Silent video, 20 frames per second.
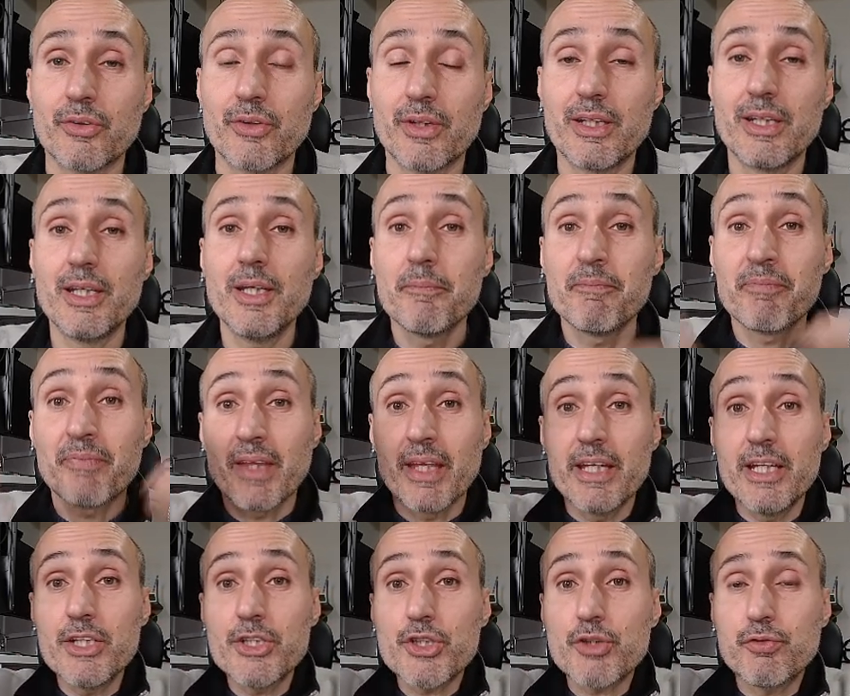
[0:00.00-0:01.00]
key,
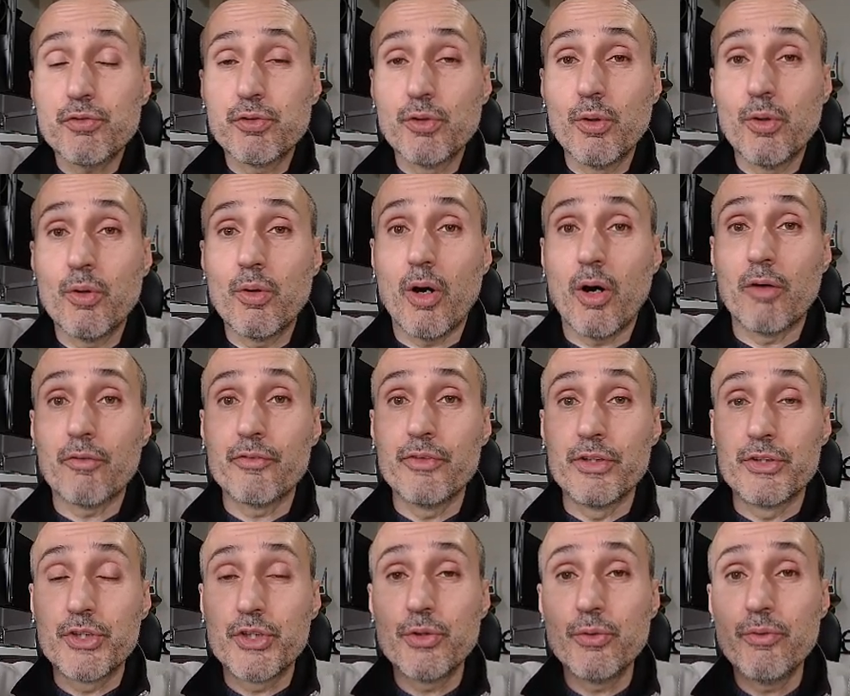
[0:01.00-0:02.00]
each flow of the
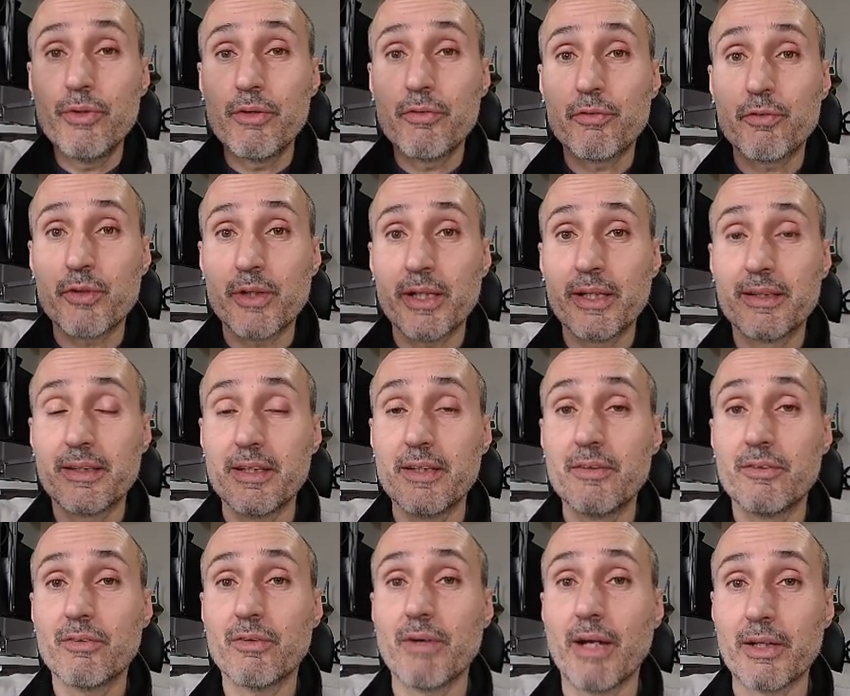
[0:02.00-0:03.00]
two different
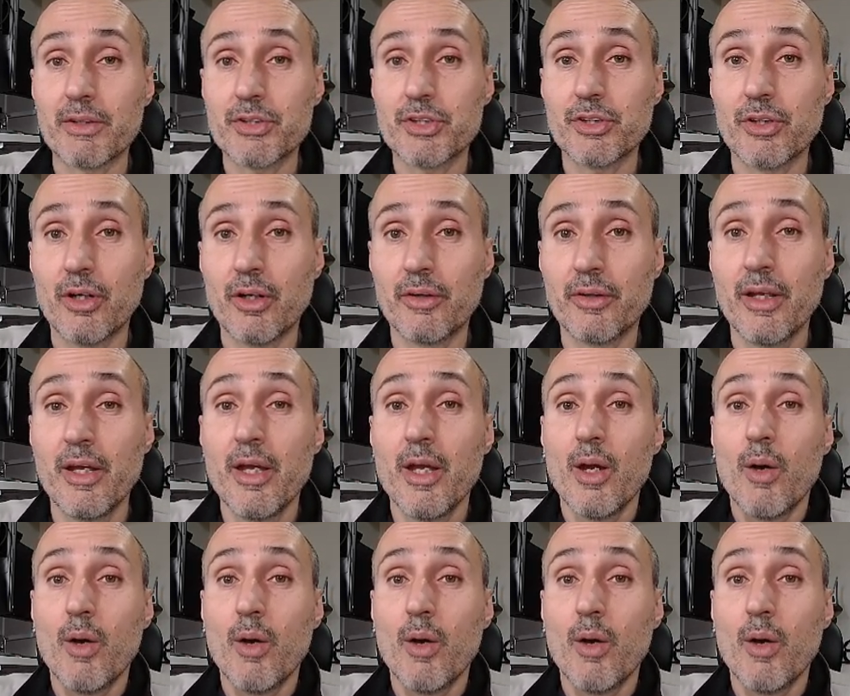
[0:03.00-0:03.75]
interaction